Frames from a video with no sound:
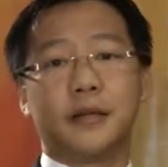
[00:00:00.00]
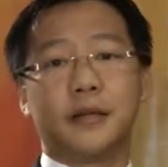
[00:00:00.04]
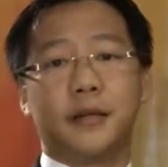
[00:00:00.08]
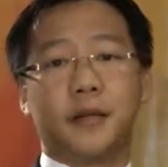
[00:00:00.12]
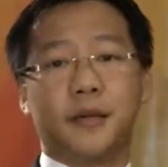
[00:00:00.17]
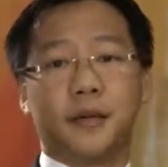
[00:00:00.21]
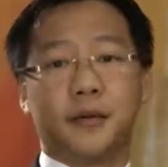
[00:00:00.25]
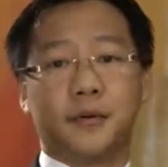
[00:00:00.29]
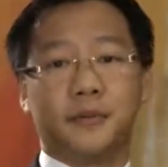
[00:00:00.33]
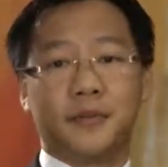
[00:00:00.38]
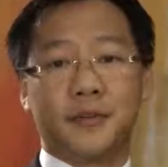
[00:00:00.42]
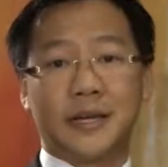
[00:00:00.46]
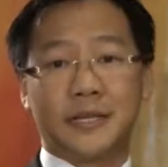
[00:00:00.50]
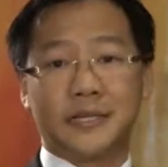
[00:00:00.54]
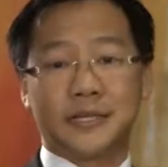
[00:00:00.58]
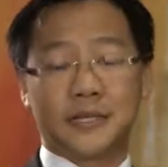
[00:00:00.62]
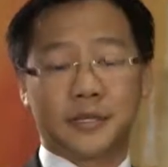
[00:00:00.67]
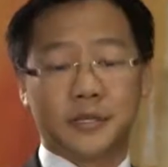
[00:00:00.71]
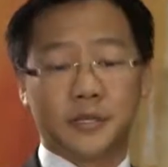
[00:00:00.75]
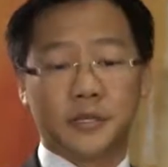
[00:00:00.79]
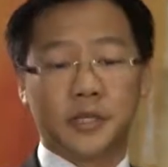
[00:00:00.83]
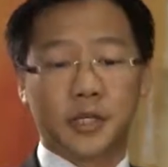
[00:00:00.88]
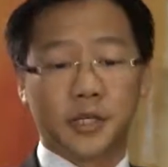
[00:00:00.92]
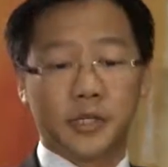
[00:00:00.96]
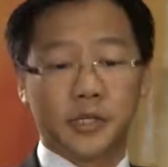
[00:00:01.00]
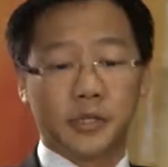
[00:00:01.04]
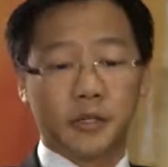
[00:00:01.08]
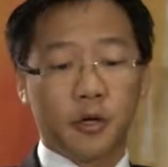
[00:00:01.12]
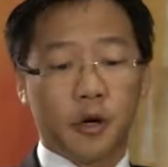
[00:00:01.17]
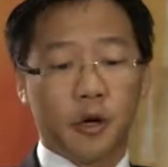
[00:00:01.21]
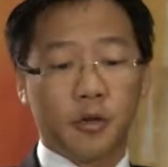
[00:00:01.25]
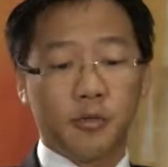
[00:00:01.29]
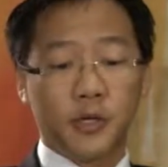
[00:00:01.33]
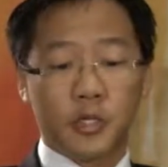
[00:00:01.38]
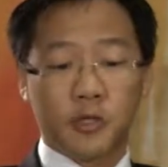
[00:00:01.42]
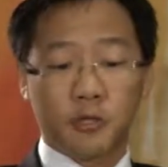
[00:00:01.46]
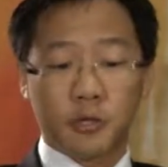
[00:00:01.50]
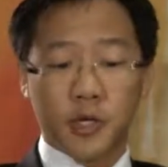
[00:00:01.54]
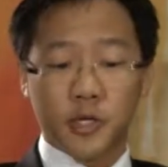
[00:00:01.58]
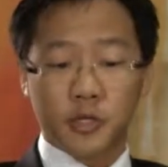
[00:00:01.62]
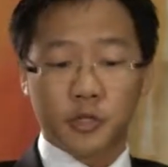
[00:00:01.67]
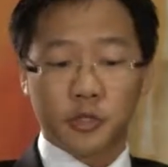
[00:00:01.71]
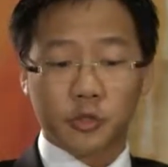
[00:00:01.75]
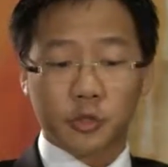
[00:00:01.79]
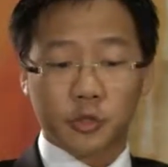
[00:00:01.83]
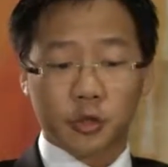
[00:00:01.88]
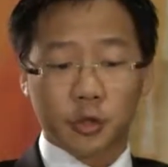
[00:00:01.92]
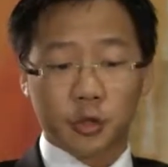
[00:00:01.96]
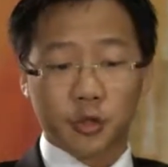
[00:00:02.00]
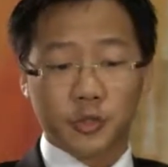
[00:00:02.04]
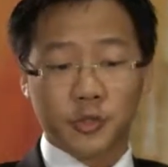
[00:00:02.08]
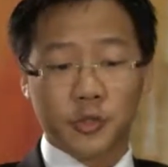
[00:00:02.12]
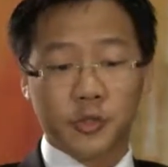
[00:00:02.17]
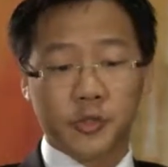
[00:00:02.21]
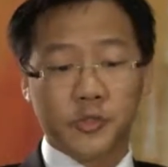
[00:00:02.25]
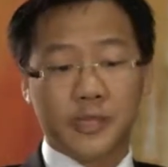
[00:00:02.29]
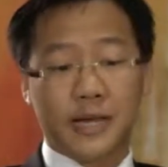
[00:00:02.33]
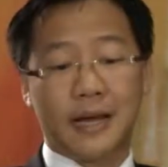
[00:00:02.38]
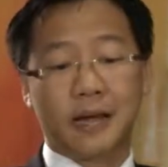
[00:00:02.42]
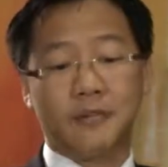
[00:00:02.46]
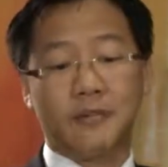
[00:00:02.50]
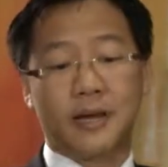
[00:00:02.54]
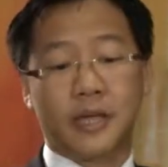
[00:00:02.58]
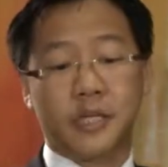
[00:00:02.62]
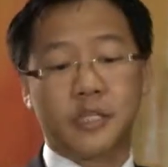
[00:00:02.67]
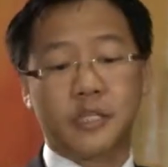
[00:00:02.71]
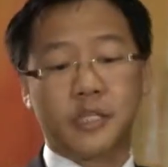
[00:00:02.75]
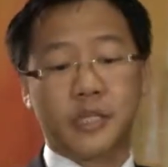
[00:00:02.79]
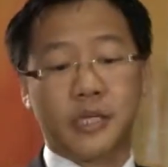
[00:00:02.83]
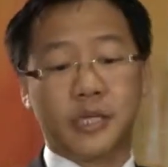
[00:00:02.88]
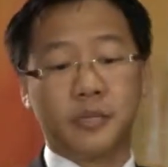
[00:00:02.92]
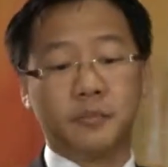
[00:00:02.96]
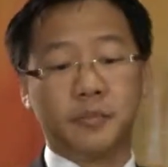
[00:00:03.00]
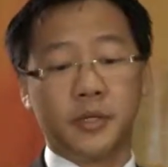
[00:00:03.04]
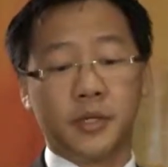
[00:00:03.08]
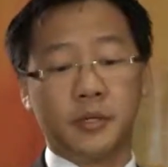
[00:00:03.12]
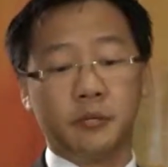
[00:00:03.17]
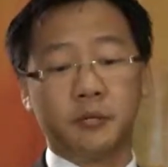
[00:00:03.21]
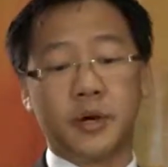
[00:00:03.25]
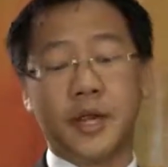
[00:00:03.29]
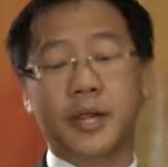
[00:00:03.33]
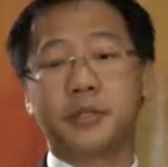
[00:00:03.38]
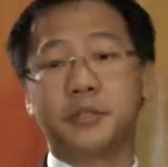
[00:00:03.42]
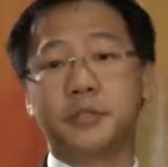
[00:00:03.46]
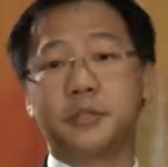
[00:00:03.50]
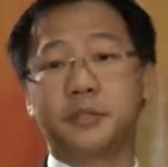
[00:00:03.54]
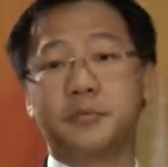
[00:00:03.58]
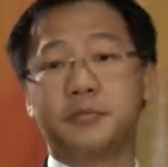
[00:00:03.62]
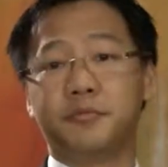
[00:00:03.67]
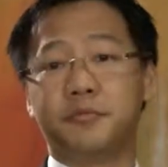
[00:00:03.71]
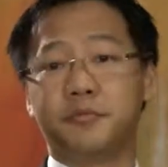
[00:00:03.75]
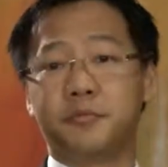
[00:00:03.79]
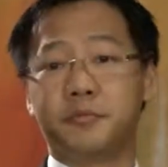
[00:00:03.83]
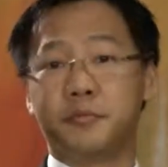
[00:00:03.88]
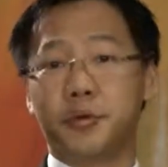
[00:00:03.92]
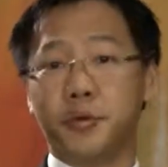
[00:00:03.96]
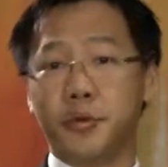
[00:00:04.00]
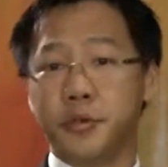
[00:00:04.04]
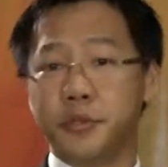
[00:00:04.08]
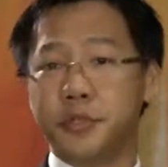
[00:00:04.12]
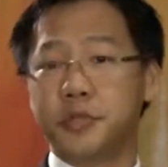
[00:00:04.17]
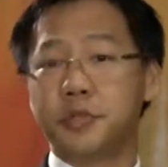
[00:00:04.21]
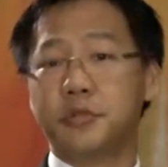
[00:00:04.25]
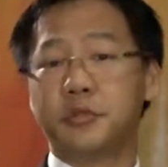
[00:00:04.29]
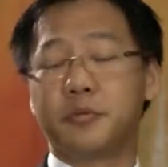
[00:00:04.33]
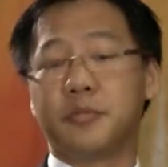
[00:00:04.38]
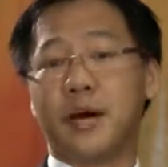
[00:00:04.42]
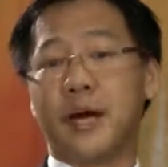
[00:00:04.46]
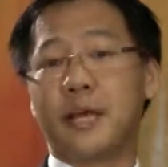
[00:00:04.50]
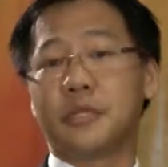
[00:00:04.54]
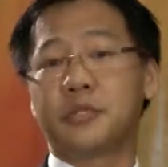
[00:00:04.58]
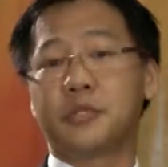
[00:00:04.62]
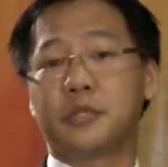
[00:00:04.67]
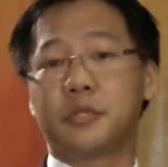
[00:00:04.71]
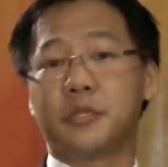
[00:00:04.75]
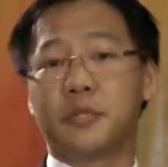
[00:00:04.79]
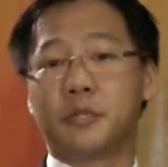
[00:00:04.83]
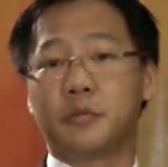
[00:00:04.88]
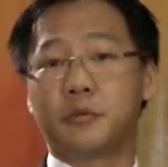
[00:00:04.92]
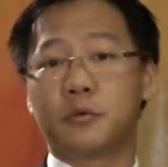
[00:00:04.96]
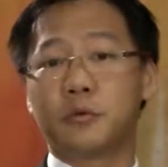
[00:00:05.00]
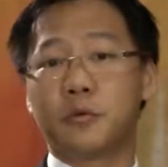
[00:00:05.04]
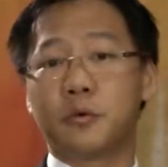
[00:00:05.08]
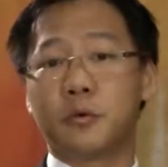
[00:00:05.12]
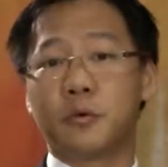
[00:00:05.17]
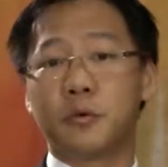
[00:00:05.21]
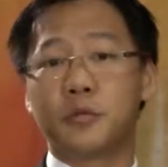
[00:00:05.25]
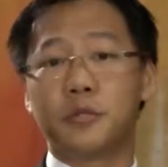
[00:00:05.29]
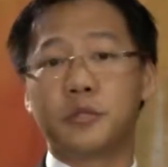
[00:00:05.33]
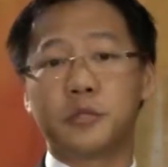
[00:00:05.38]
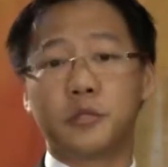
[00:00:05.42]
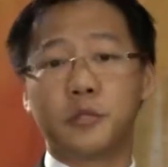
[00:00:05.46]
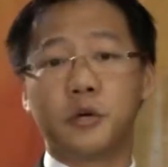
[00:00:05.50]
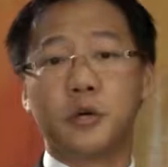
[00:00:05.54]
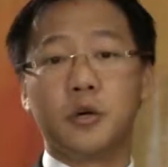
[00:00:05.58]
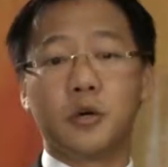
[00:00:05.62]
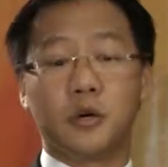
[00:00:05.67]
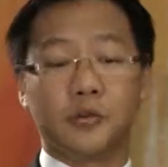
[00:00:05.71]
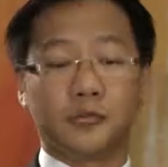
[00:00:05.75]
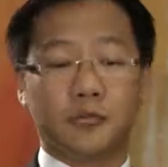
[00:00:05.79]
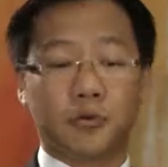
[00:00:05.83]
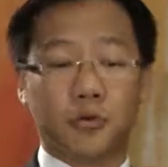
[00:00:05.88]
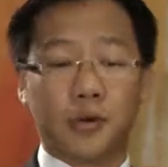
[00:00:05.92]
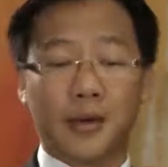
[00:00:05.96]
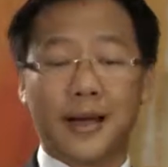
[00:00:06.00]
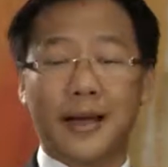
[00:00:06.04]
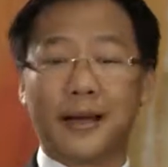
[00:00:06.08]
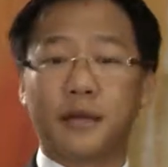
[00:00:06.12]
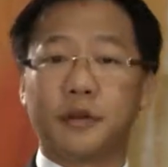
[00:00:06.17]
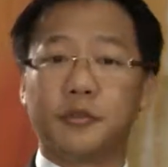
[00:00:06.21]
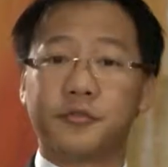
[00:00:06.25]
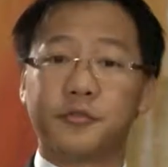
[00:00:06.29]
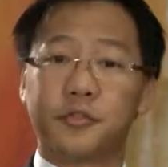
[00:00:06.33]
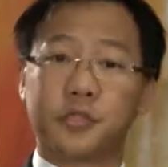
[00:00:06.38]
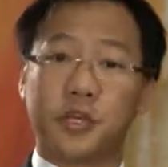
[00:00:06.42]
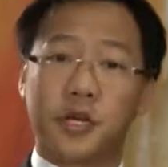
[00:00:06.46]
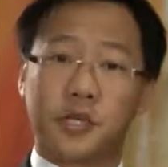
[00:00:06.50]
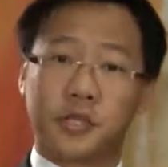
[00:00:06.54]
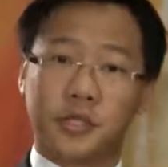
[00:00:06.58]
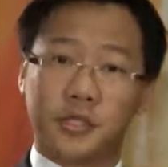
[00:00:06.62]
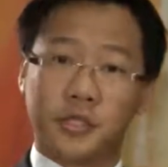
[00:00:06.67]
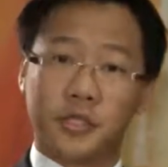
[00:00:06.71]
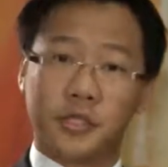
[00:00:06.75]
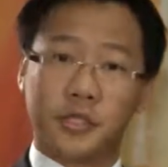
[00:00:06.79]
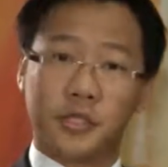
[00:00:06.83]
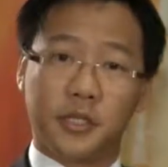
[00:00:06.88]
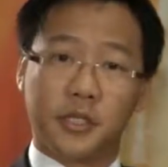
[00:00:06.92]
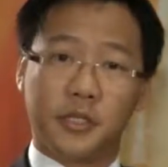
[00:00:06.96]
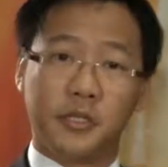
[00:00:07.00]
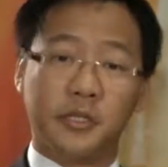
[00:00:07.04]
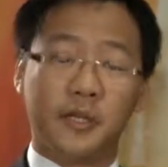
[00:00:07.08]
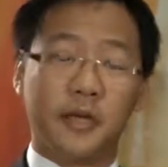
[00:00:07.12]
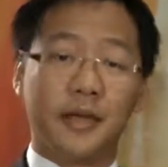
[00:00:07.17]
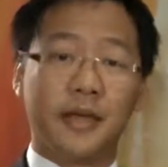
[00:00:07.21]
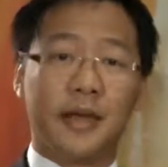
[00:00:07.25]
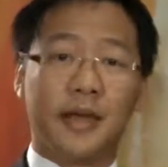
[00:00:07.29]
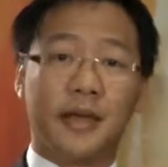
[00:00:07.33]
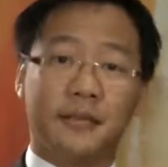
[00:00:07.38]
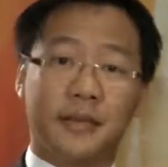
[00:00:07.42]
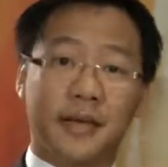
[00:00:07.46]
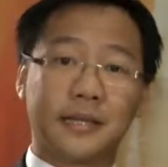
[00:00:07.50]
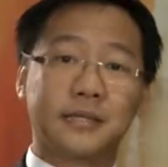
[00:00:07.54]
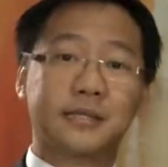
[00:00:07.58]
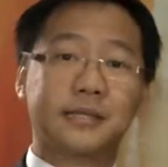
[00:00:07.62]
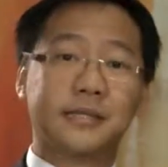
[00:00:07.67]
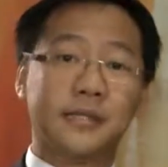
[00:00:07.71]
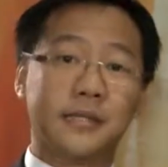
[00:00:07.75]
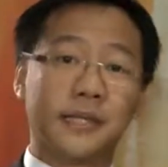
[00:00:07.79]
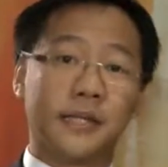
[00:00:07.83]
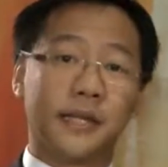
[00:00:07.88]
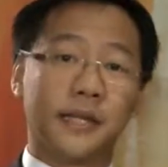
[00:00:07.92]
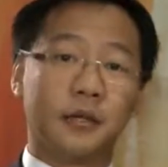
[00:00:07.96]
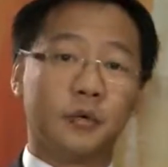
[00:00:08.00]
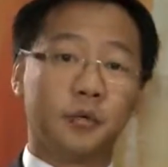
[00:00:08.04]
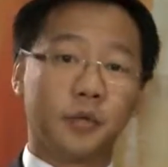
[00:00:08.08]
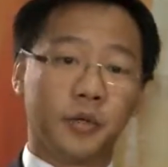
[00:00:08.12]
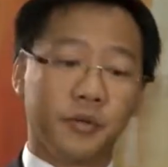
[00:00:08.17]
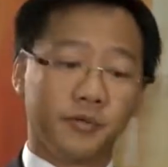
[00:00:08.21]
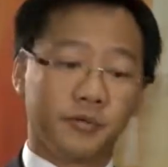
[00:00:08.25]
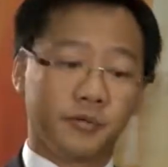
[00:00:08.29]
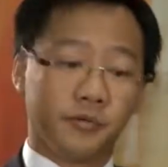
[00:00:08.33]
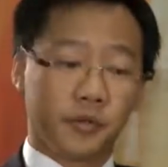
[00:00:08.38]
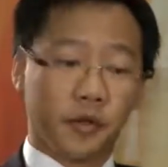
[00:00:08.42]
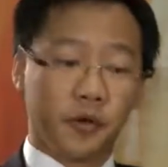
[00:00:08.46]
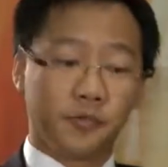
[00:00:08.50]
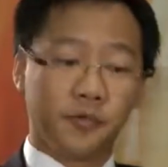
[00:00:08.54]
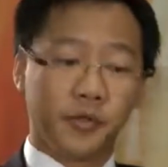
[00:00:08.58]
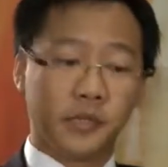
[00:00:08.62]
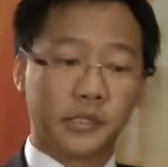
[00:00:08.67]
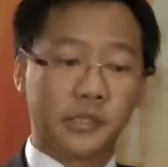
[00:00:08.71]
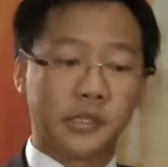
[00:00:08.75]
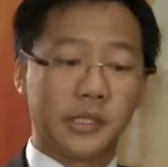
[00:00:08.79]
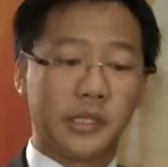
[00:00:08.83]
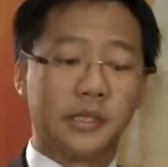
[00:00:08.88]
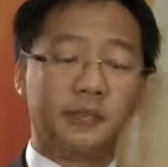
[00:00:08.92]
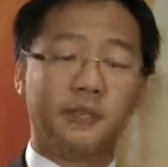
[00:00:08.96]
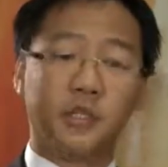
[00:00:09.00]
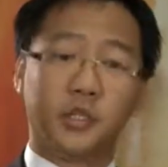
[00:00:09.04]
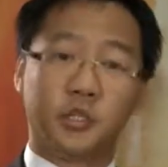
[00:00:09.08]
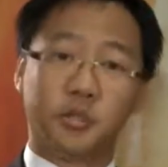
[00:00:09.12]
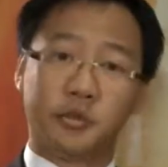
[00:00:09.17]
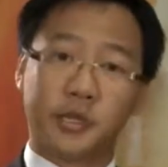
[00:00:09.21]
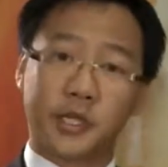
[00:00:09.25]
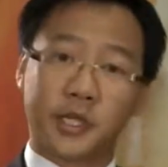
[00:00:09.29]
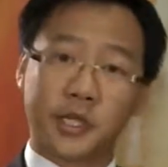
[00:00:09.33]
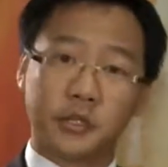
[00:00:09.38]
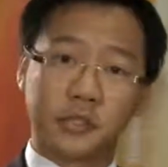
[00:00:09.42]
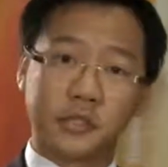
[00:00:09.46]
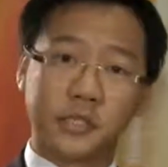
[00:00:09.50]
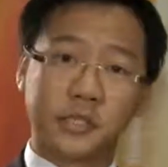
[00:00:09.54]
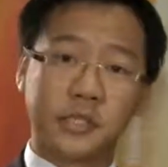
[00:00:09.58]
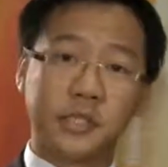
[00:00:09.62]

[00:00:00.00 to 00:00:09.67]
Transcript: that certain arbitration clauses have actually been rendered void by certain courts for lack of certainty, and that dealing with obviously the juridical